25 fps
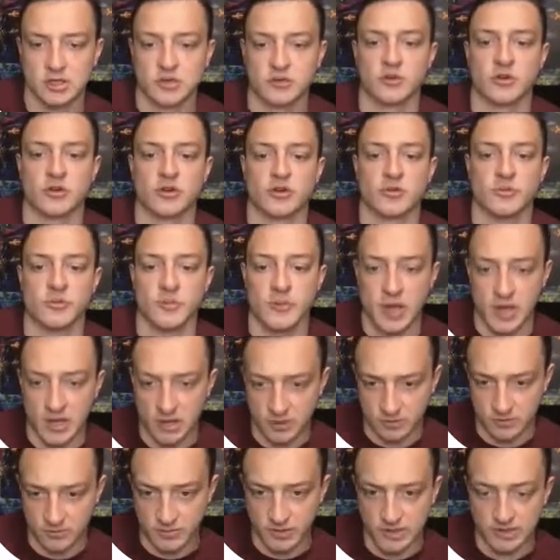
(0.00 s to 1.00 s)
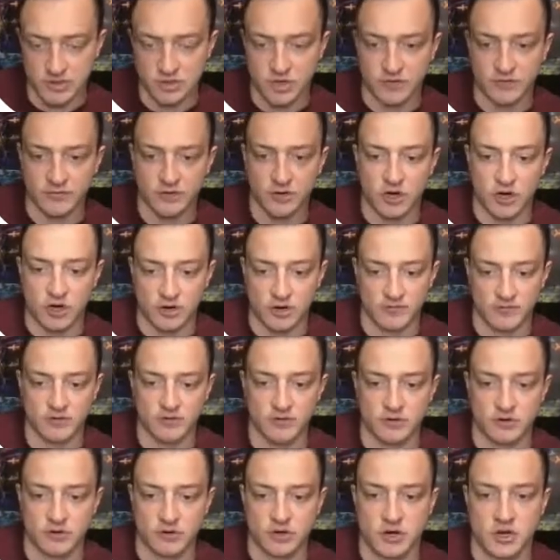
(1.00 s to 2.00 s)
We want to do mail based off the
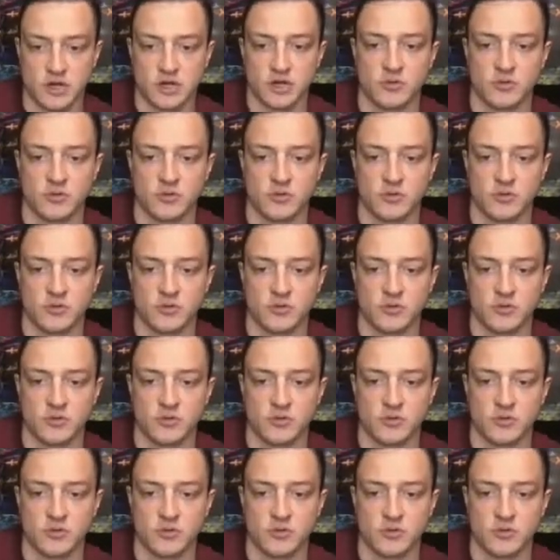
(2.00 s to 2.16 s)
offer.